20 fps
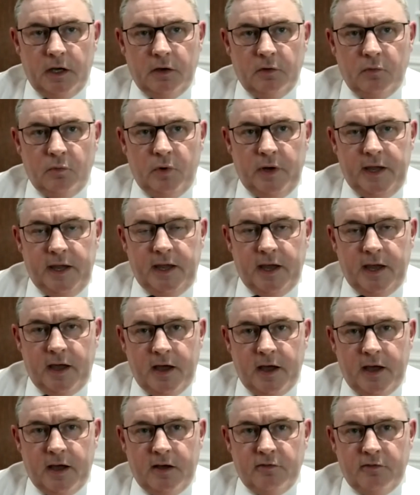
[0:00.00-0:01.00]
We
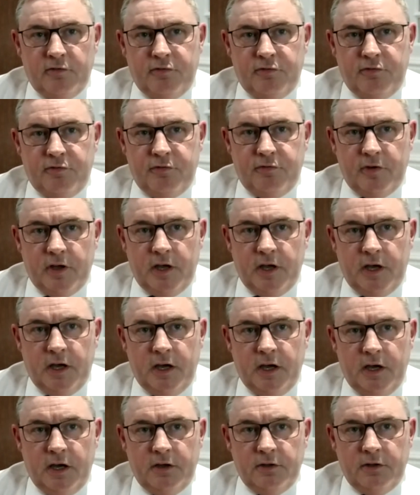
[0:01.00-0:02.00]
have
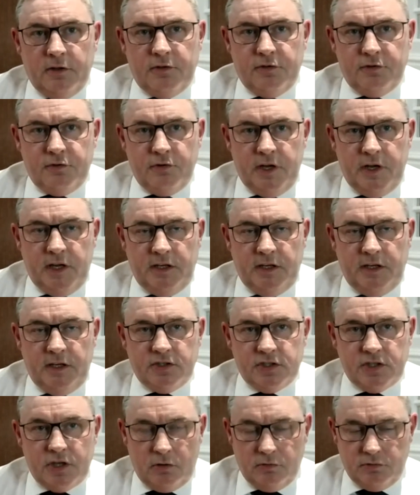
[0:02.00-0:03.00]
3
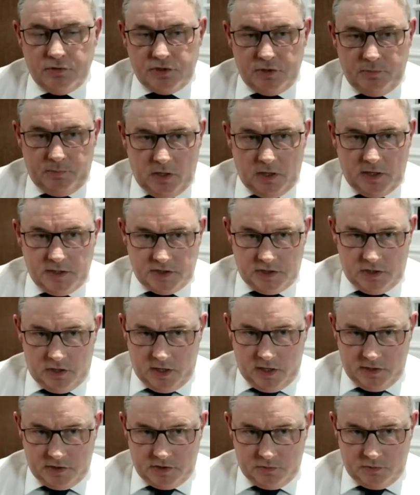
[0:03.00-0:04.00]
sole supply
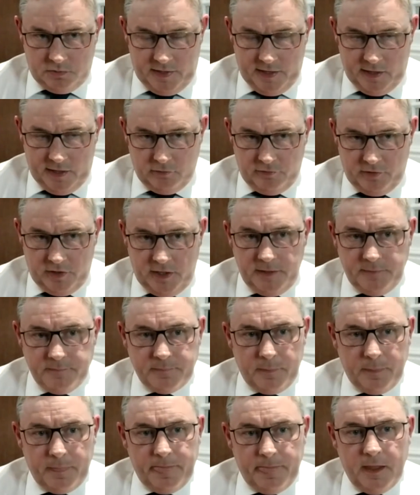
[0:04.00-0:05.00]
sites with LV,
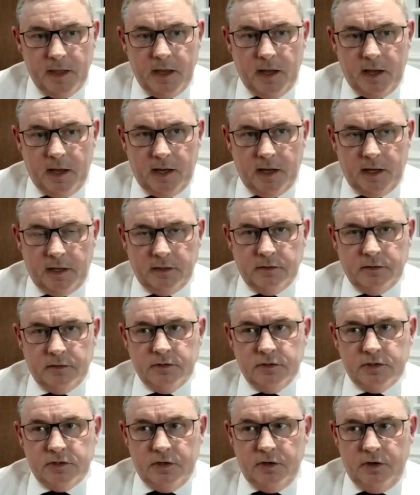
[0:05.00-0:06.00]

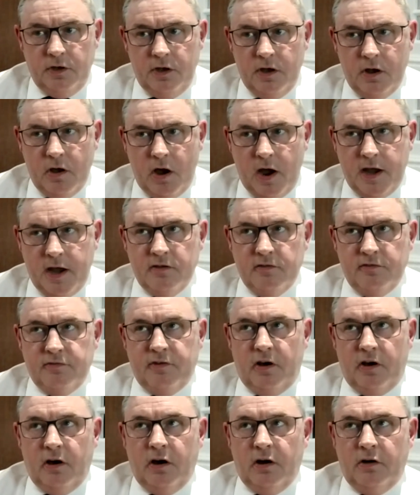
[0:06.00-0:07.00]
and 9 of
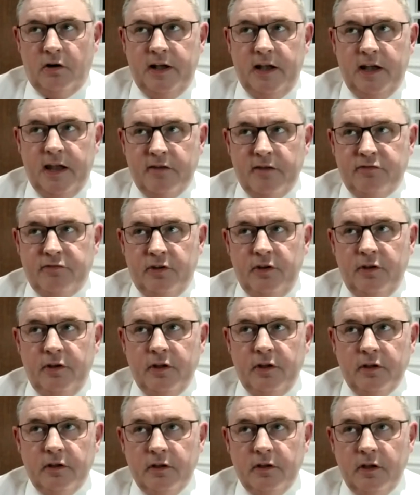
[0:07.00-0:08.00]
our
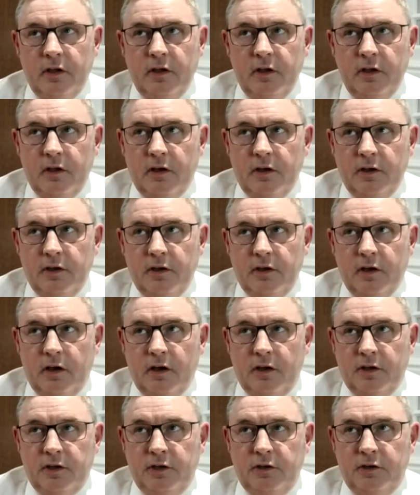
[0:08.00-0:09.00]
11,
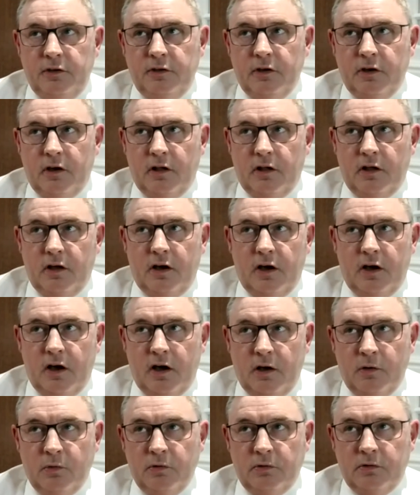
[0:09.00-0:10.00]

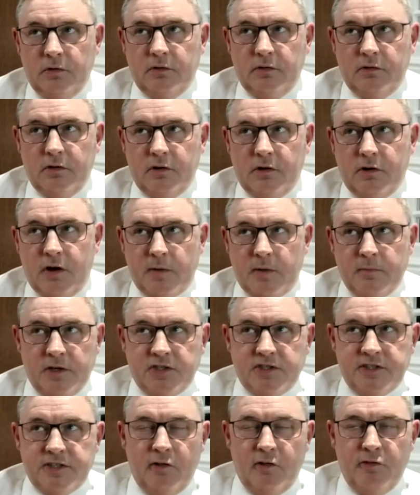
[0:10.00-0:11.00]
I'll correct
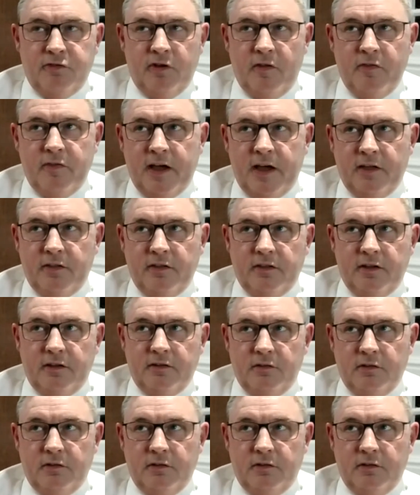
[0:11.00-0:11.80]
myself on that